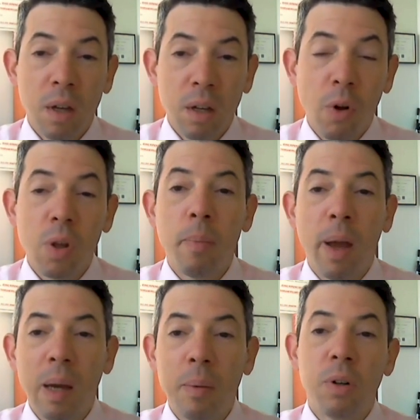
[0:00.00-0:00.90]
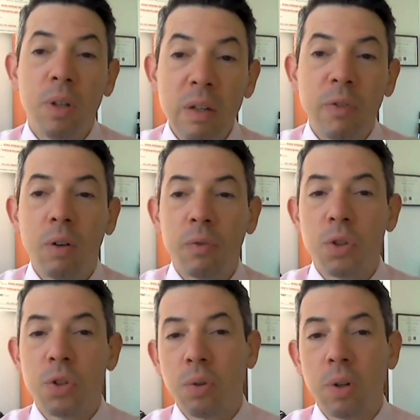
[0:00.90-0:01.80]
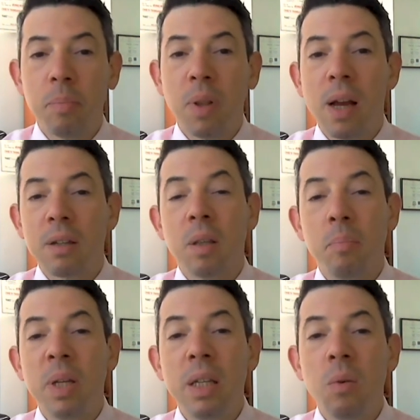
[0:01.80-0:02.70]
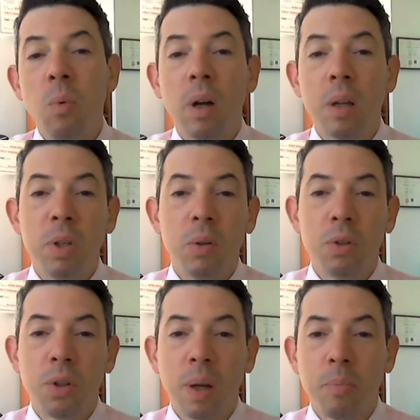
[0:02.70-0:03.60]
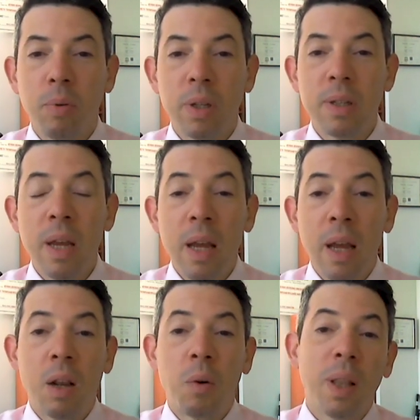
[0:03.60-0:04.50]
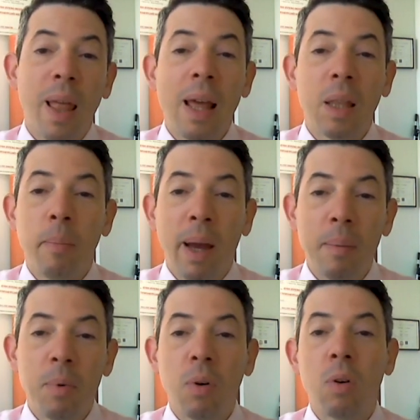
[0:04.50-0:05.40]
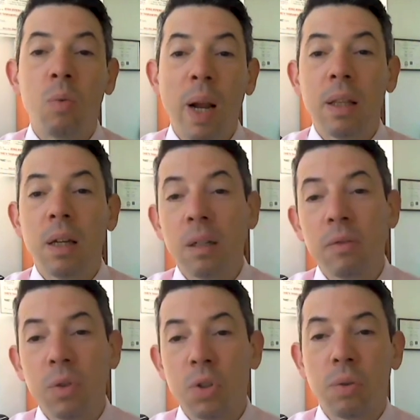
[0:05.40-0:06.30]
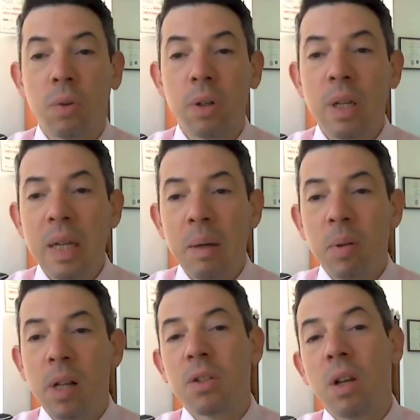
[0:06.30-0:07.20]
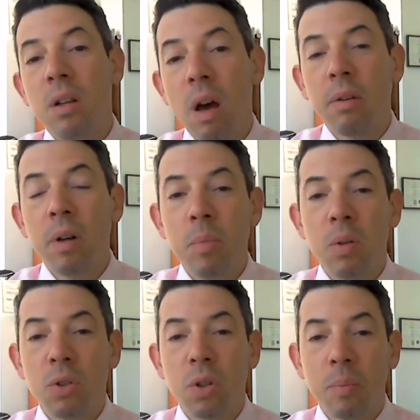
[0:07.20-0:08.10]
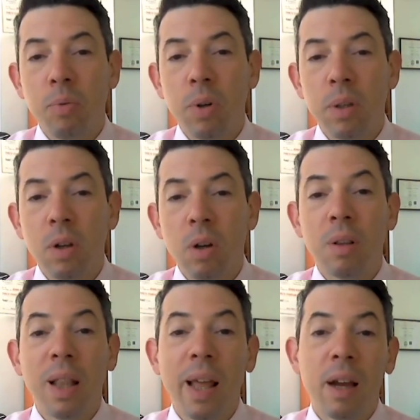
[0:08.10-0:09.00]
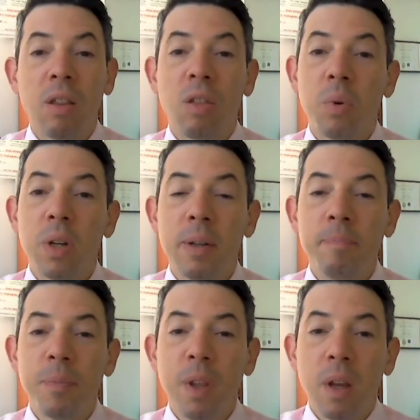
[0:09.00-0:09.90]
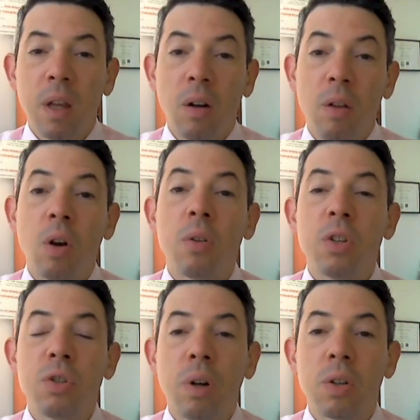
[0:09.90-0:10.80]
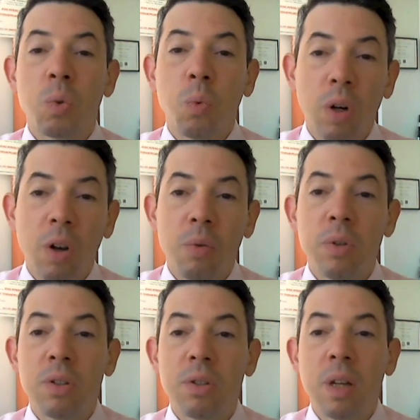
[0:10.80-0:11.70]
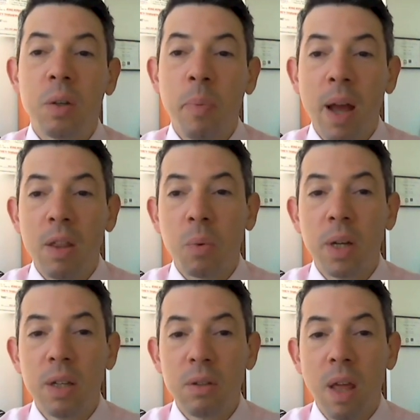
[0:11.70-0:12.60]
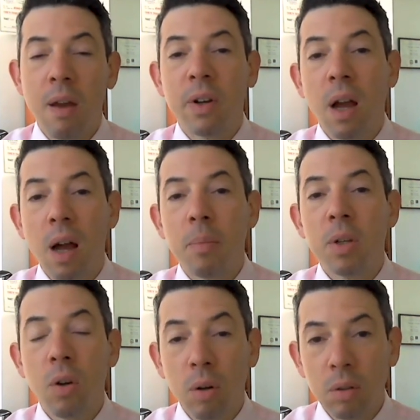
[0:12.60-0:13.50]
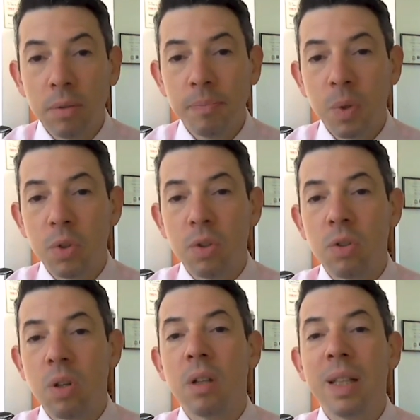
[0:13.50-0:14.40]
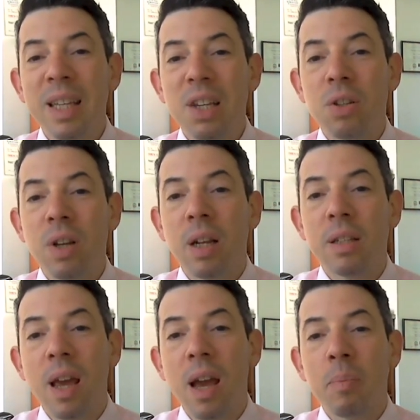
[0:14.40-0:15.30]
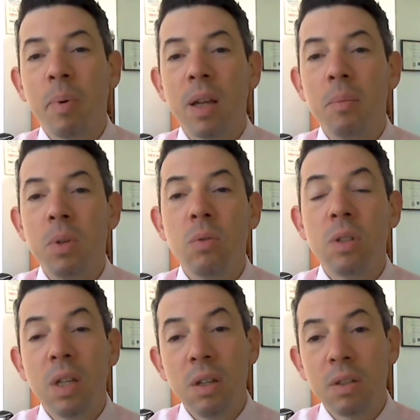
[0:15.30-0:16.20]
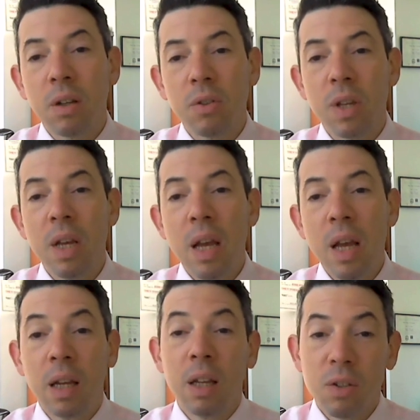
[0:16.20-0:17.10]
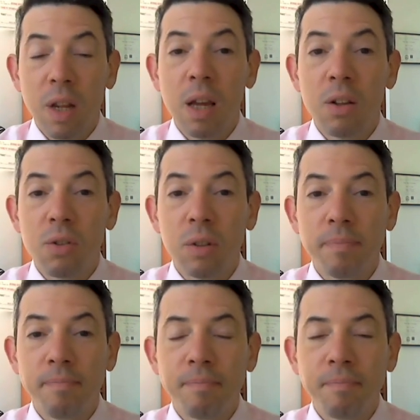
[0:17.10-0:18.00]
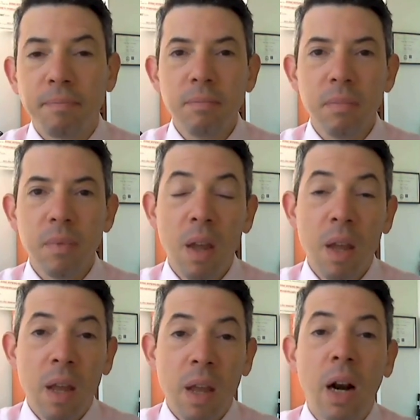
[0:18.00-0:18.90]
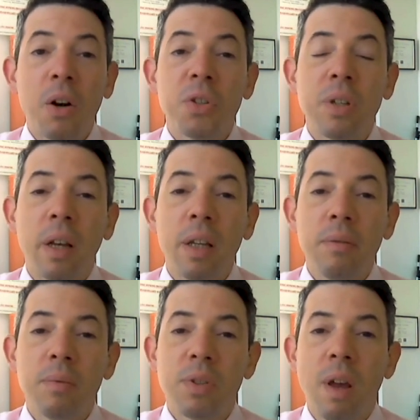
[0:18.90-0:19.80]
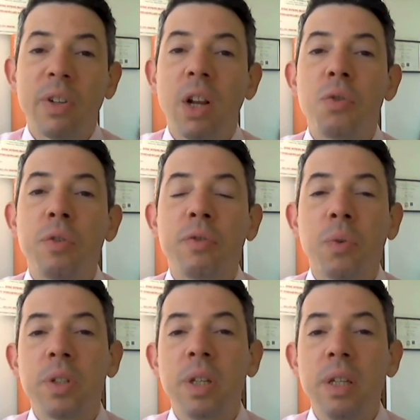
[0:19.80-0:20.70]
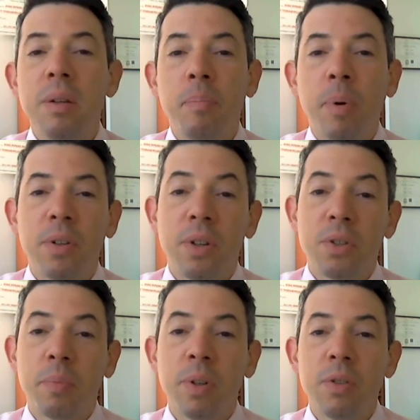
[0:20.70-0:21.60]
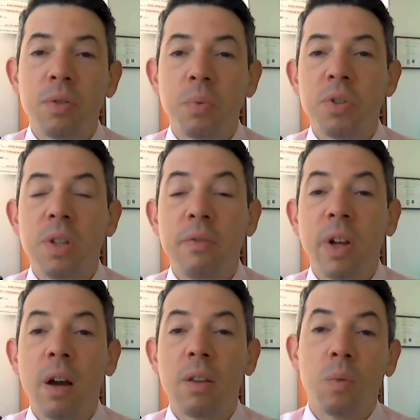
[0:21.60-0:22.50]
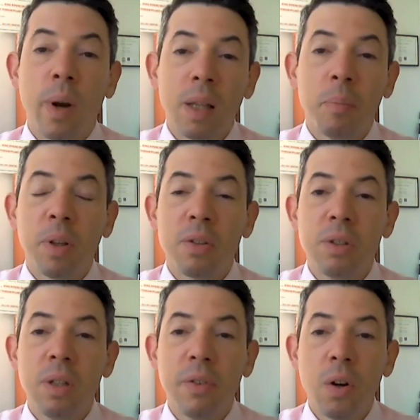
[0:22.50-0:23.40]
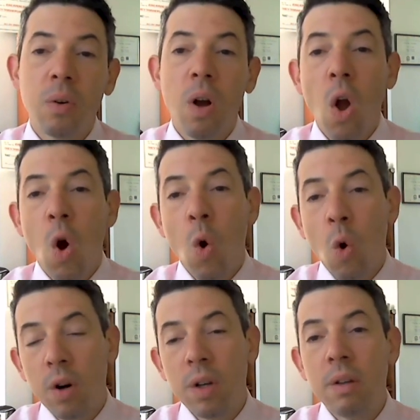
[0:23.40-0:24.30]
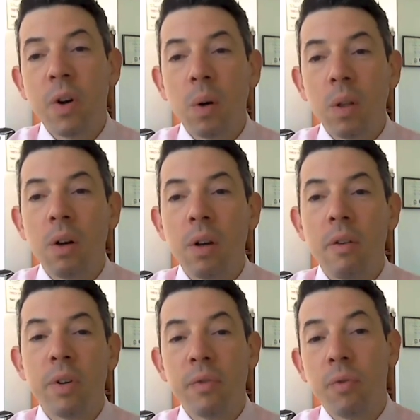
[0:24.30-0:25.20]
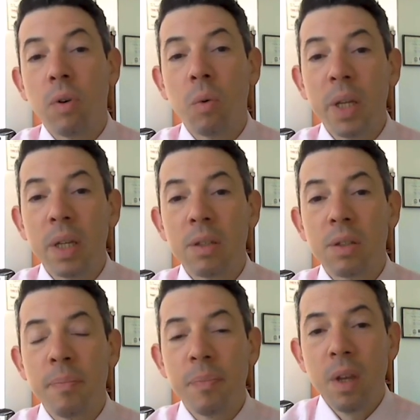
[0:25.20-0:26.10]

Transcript: Nivolumab, or NIVO for short, blocks the PD-1 immune checkpoint, and relatlimab, or RELA for short, blocks another immune checkpoint called LAG3. And although these drugs work through distinct pathways, they have a common goal, which is to unleash an attack by immune T cells against cancer. In our study, 714 participants received either RELA plus NIVO or NIVO alone every 4 weeks.